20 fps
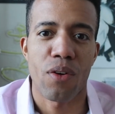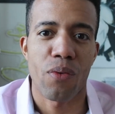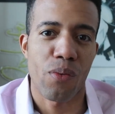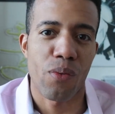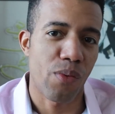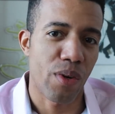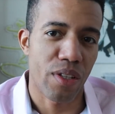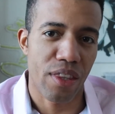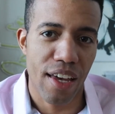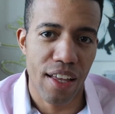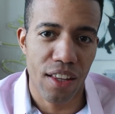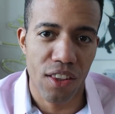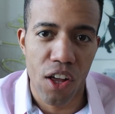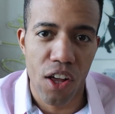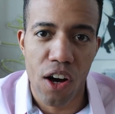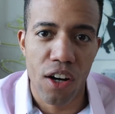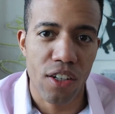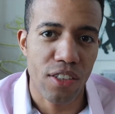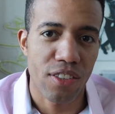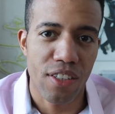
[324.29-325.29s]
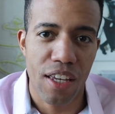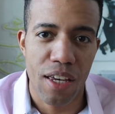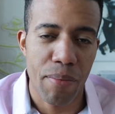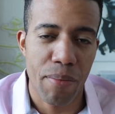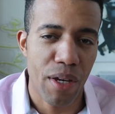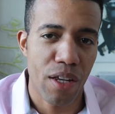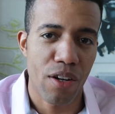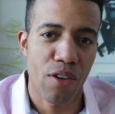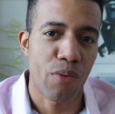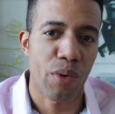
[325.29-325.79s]
what that log
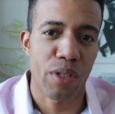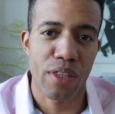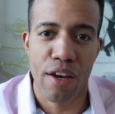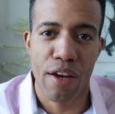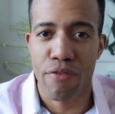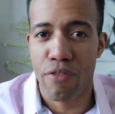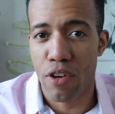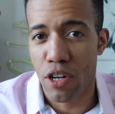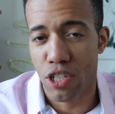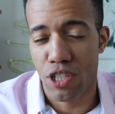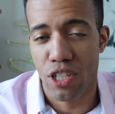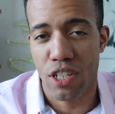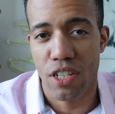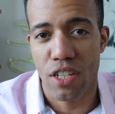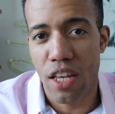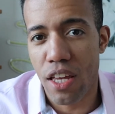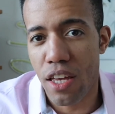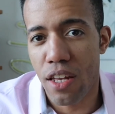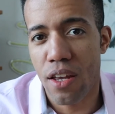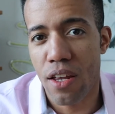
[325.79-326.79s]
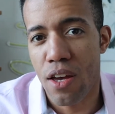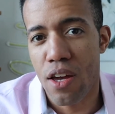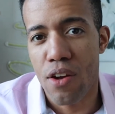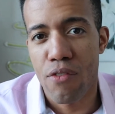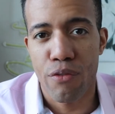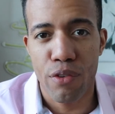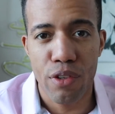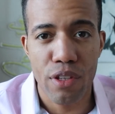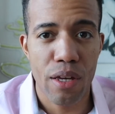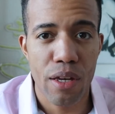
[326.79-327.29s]
statement or what that function did.
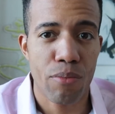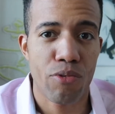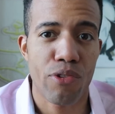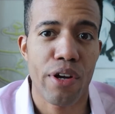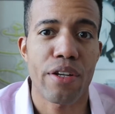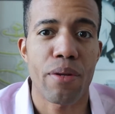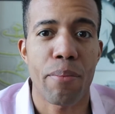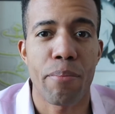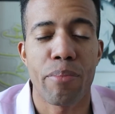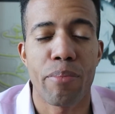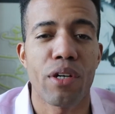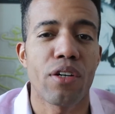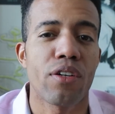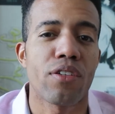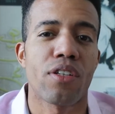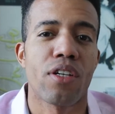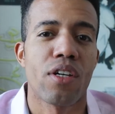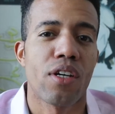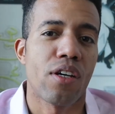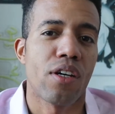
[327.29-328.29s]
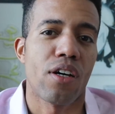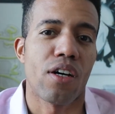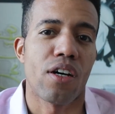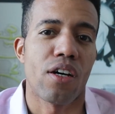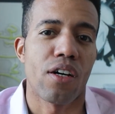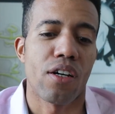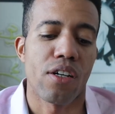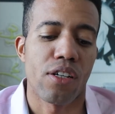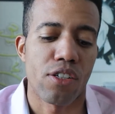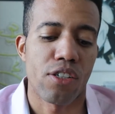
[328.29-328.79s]
Really, I'm trying to build
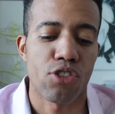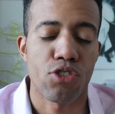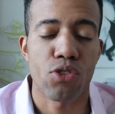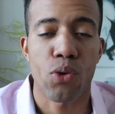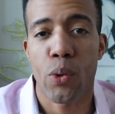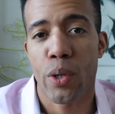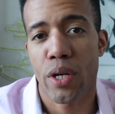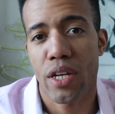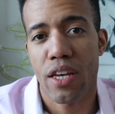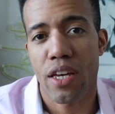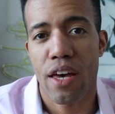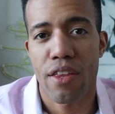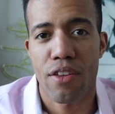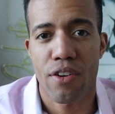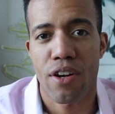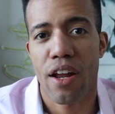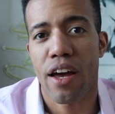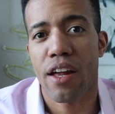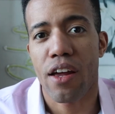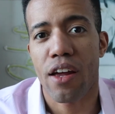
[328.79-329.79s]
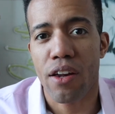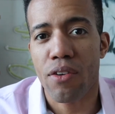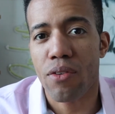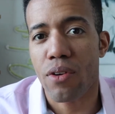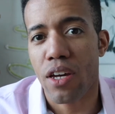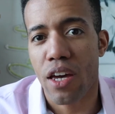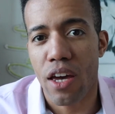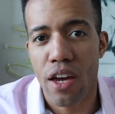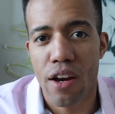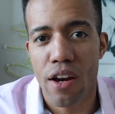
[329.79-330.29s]
a story together, and I don't
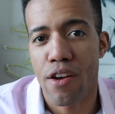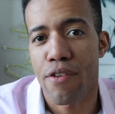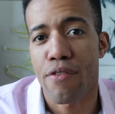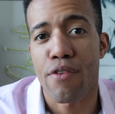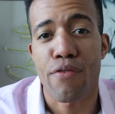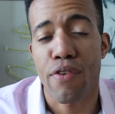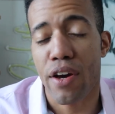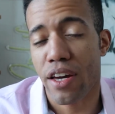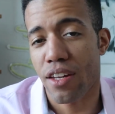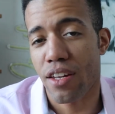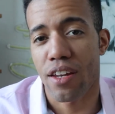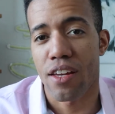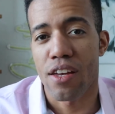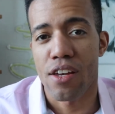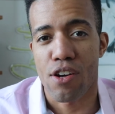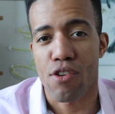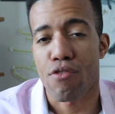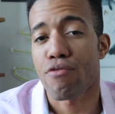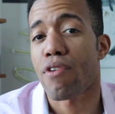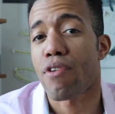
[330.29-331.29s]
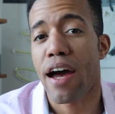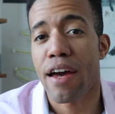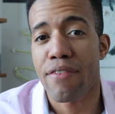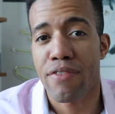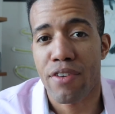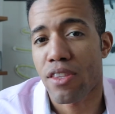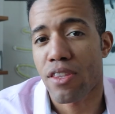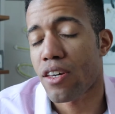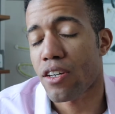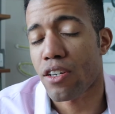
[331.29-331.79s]
care if I could arrive
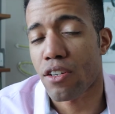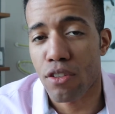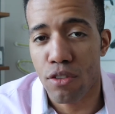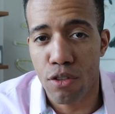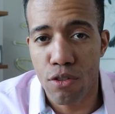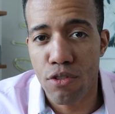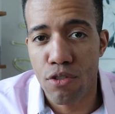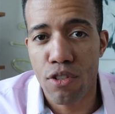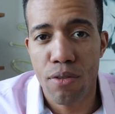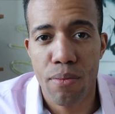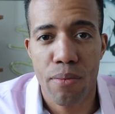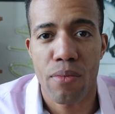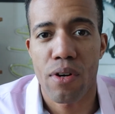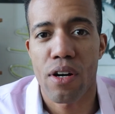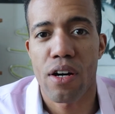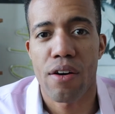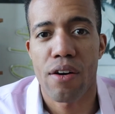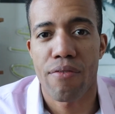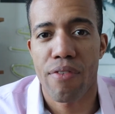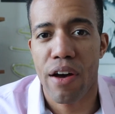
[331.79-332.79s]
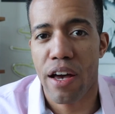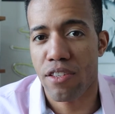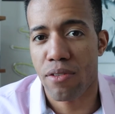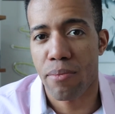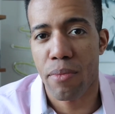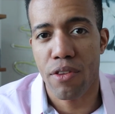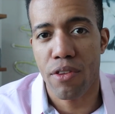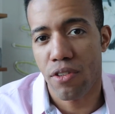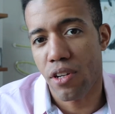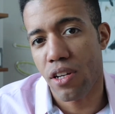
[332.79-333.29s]
at that conclusion via
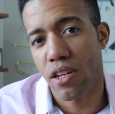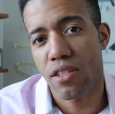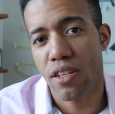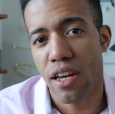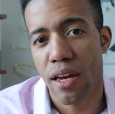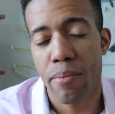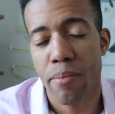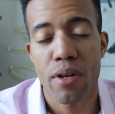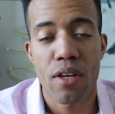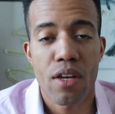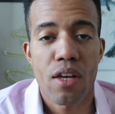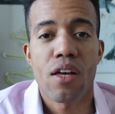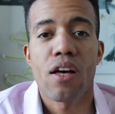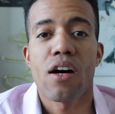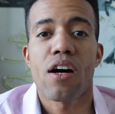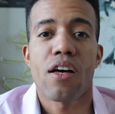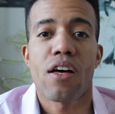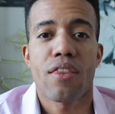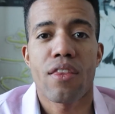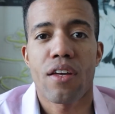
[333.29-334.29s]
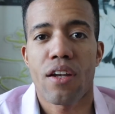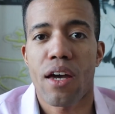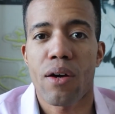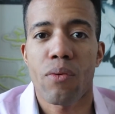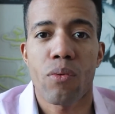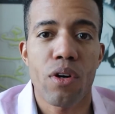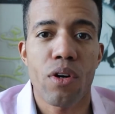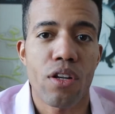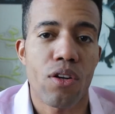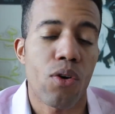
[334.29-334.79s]
some other data type, then I
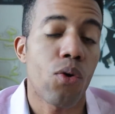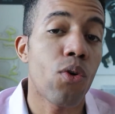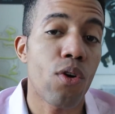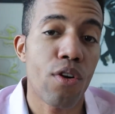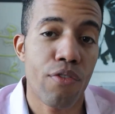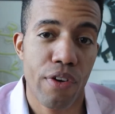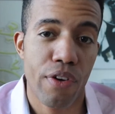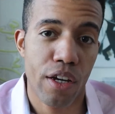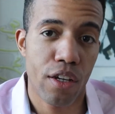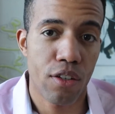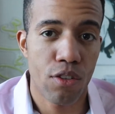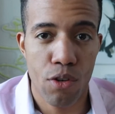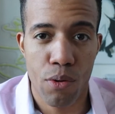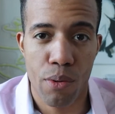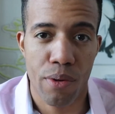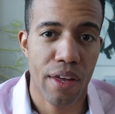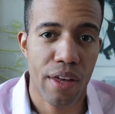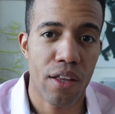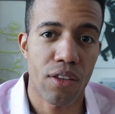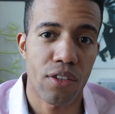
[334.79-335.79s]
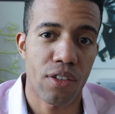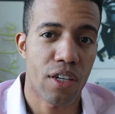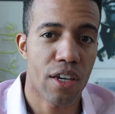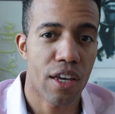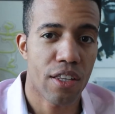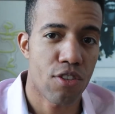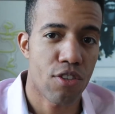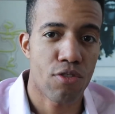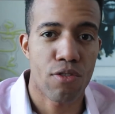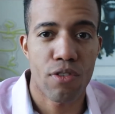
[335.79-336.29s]
would. Or if I could do it without looking
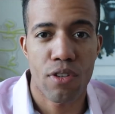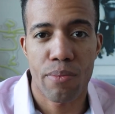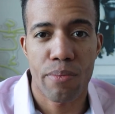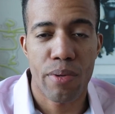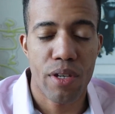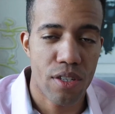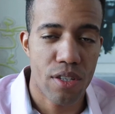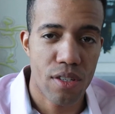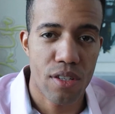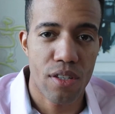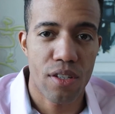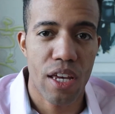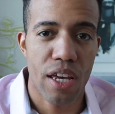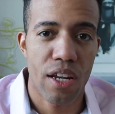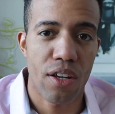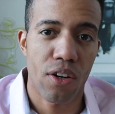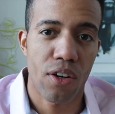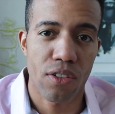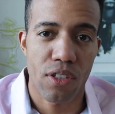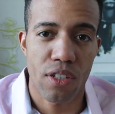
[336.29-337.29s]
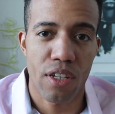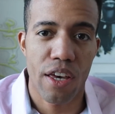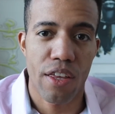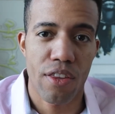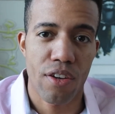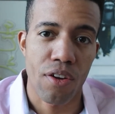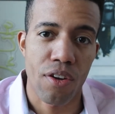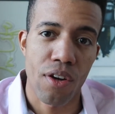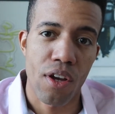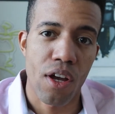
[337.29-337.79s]
at discrete pieces of data
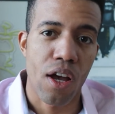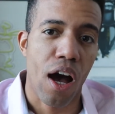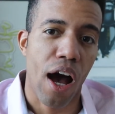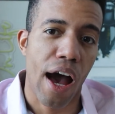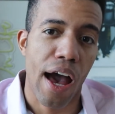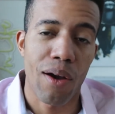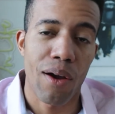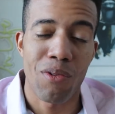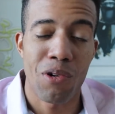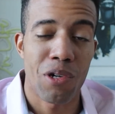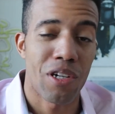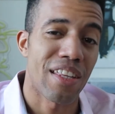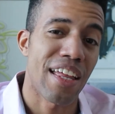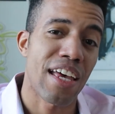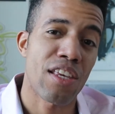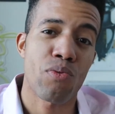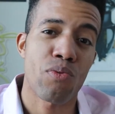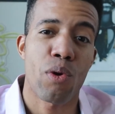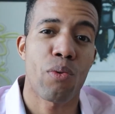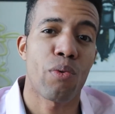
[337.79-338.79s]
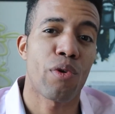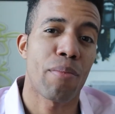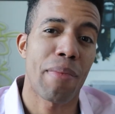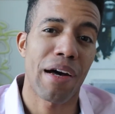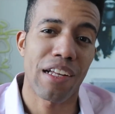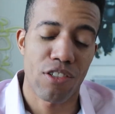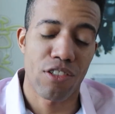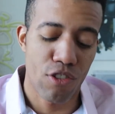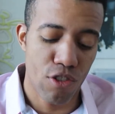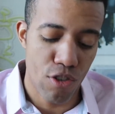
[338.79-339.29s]
altogether, I would. And that's what we're
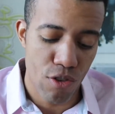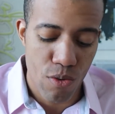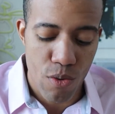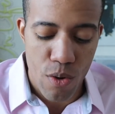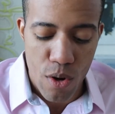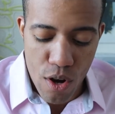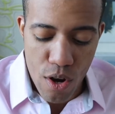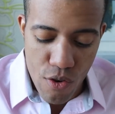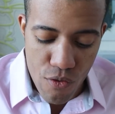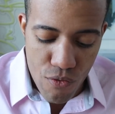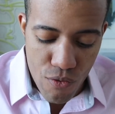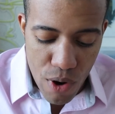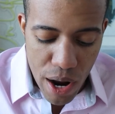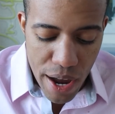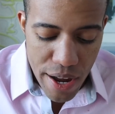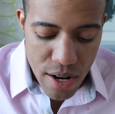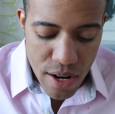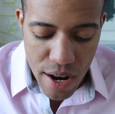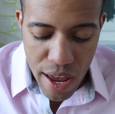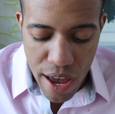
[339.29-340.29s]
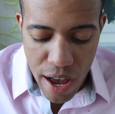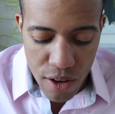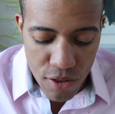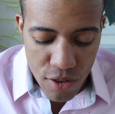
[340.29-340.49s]
about to do right now.